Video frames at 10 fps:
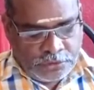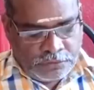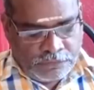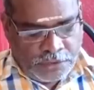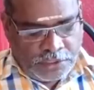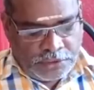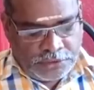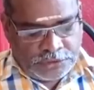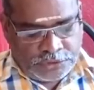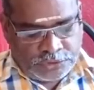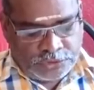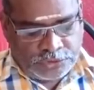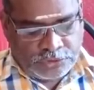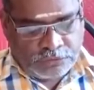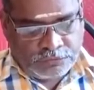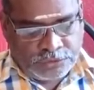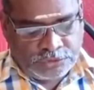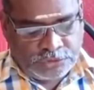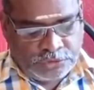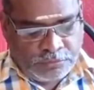validate the solution of
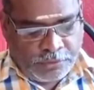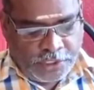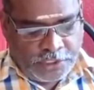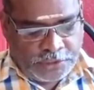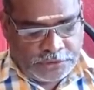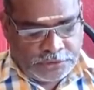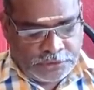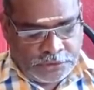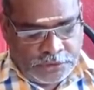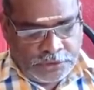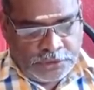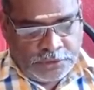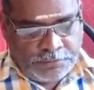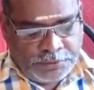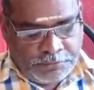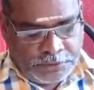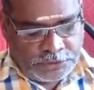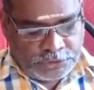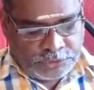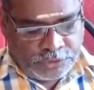using the pilot, implement
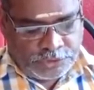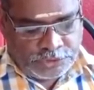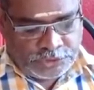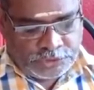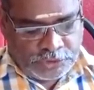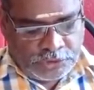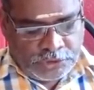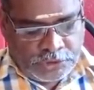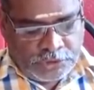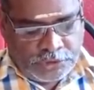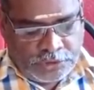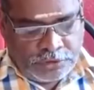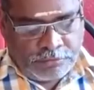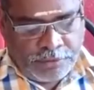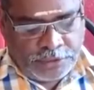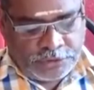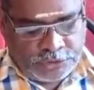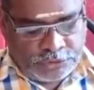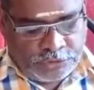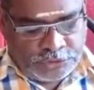the solution, determine the
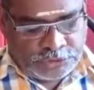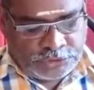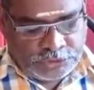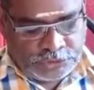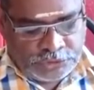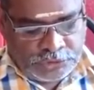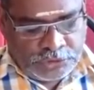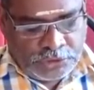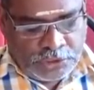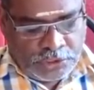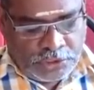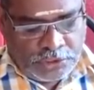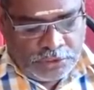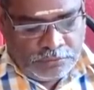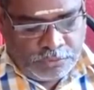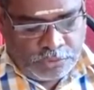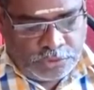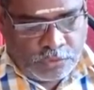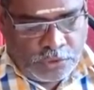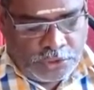solutions and improve the
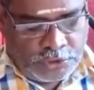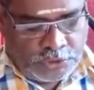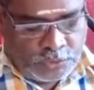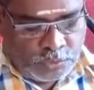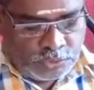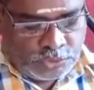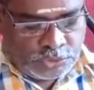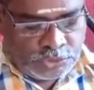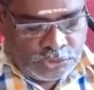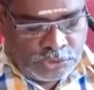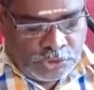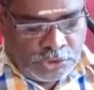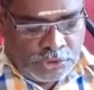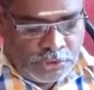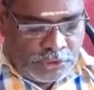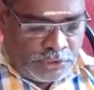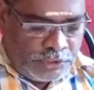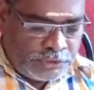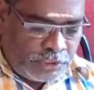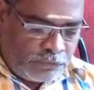quality tools,
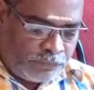design of